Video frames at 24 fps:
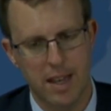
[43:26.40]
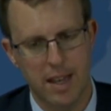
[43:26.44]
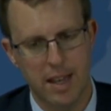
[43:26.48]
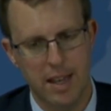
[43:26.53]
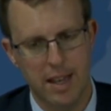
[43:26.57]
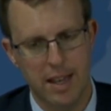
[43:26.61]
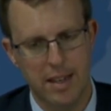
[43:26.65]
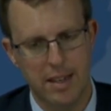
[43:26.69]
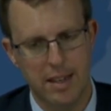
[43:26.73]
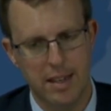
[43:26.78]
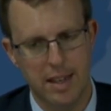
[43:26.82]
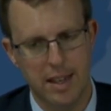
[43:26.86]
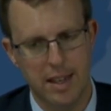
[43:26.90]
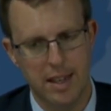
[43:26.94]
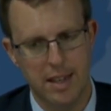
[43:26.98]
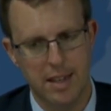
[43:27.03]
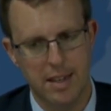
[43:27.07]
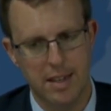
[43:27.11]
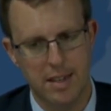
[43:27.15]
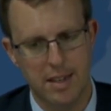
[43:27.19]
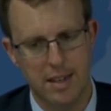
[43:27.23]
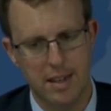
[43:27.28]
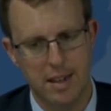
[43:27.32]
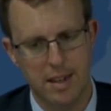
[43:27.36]

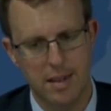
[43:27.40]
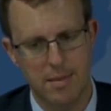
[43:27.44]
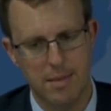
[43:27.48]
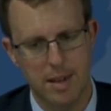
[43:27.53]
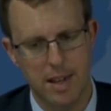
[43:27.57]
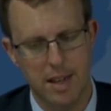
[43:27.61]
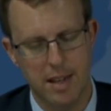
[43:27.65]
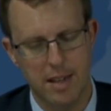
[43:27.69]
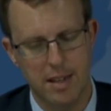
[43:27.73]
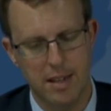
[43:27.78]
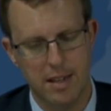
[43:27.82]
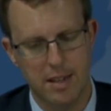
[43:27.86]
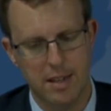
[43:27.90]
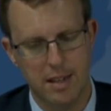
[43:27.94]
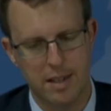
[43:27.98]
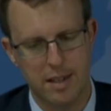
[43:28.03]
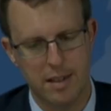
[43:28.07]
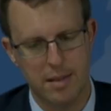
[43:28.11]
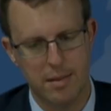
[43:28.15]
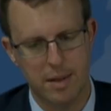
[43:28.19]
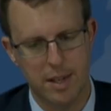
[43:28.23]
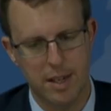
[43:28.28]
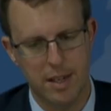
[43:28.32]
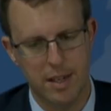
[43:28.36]
is is
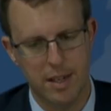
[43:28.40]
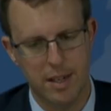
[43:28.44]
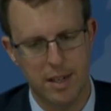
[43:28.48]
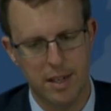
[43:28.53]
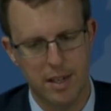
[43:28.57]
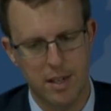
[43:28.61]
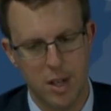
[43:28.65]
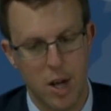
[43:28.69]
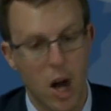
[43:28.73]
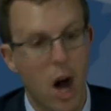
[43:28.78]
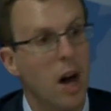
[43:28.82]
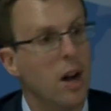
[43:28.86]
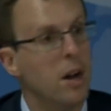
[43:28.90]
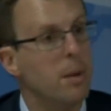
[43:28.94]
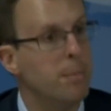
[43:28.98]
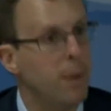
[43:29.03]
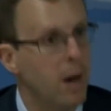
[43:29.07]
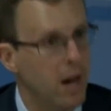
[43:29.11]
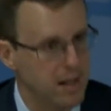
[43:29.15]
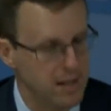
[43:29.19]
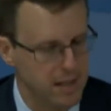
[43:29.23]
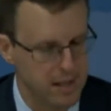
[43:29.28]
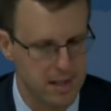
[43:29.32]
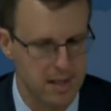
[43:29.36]
is not a
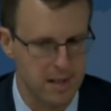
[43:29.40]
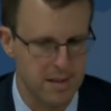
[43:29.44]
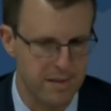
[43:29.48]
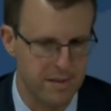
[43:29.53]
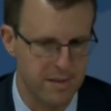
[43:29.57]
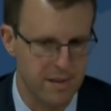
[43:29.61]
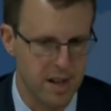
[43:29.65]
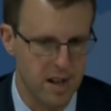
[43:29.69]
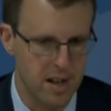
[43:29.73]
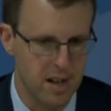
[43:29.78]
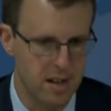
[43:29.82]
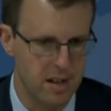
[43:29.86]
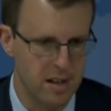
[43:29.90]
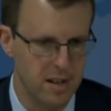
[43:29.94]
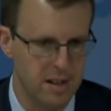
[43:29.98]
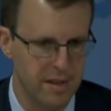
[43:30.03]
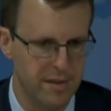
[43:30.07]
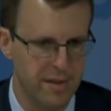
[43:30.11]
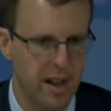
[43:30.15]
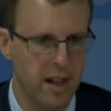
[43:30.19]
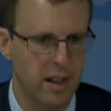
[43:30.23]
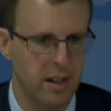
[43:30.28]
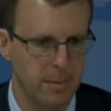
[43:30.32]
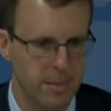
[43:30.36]
positive
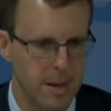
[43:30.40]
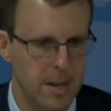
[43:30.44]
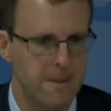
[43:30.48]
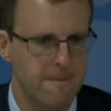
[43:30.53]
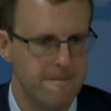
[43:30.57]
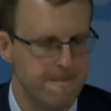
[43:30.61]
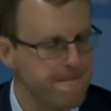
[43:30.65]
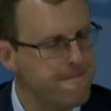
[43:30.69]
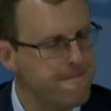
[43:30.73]
development.